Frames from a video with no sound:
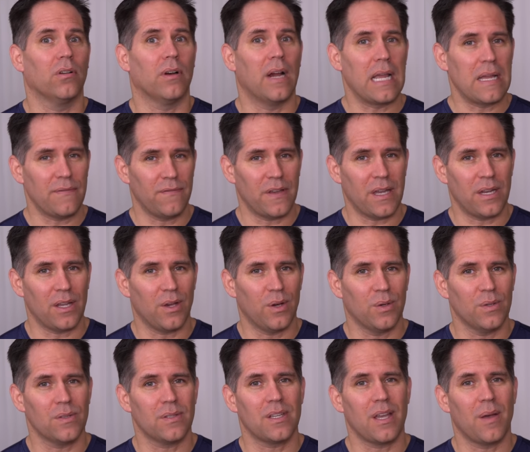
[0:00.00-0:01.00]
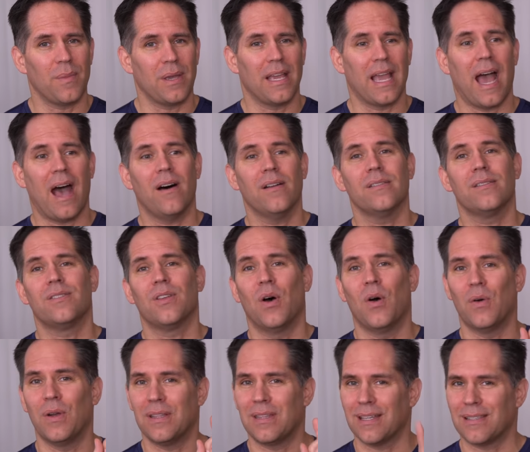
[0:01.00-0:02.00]
great videos coming out,
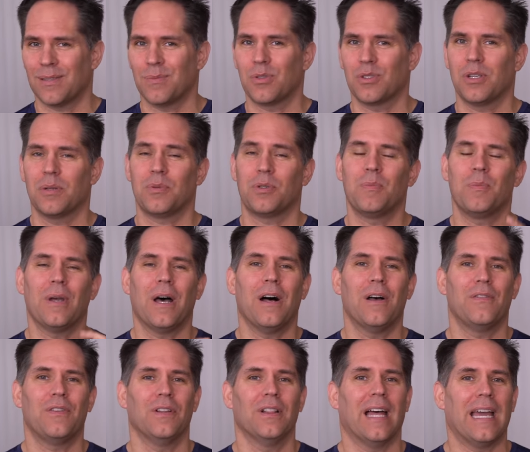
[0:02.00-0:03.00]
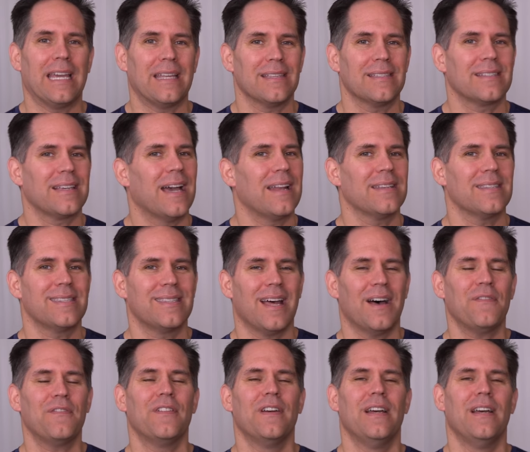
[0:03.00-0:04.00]
so hit that subscription bell if you like this kind of
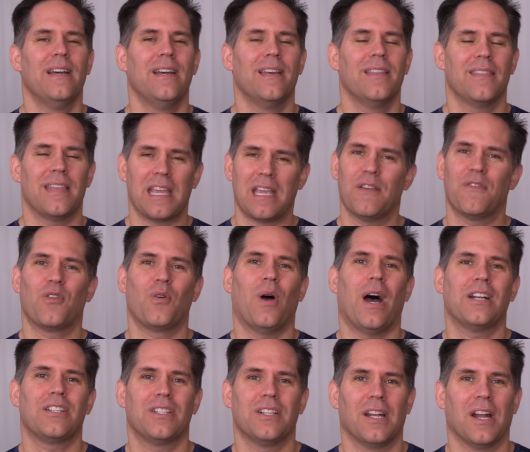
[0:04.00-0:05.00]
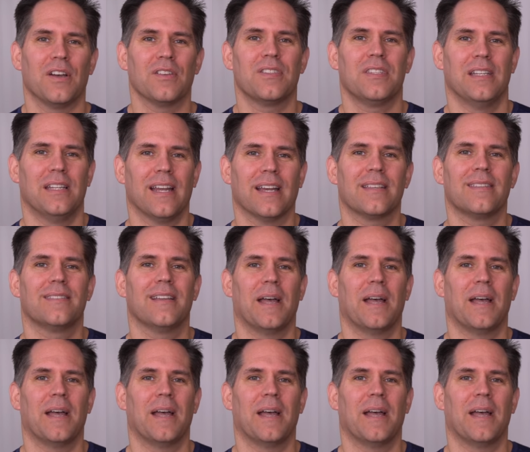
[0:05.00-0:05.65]
stuff. Thank you for watching, and I'll see you next